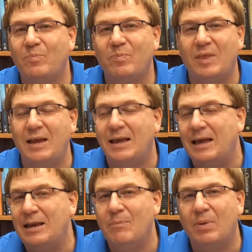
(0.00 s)
think
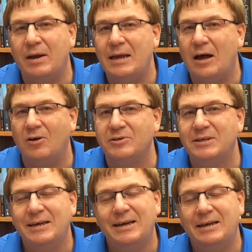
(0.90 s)
anybody else
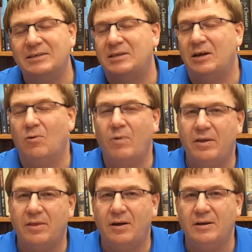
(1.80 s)
is there
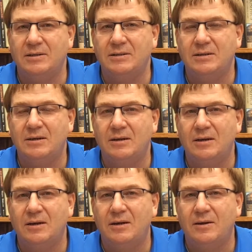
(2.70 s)
with us.
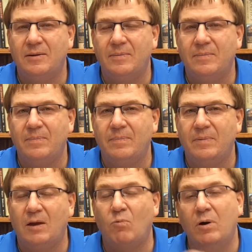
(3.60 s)

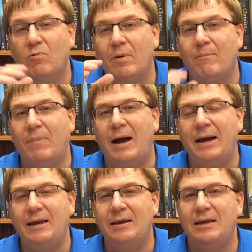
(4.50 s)
And we're
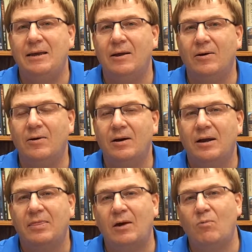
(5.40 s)
reminded here
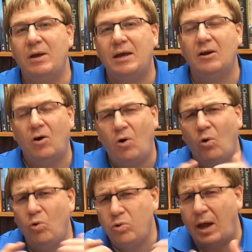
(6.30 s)
that we can
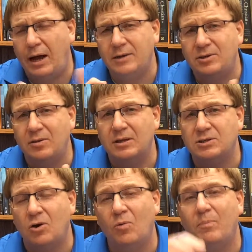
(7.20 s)
hold on to this
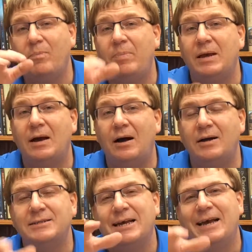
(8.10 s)
hope
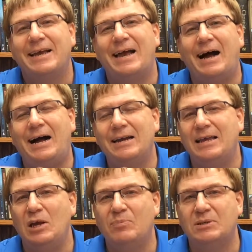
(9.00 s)
because God
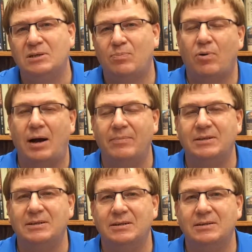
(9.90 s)
keeps his
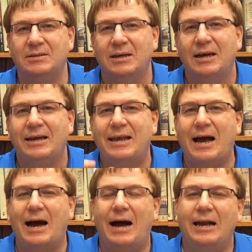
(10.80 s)
promises.
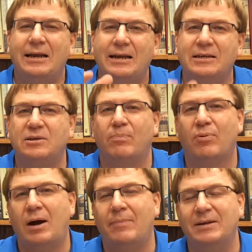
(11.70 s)
God is a
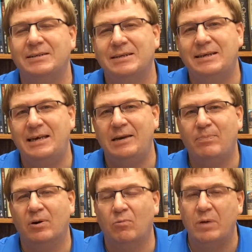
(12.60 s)
promise
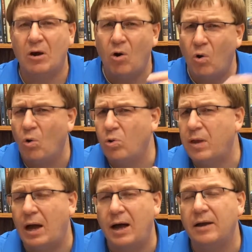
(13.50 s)
keeper, and we hold
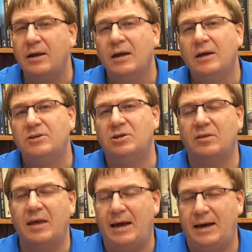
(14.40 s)
on to
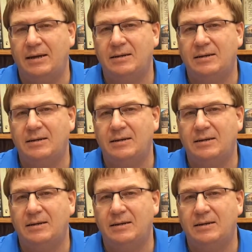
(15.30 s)
that.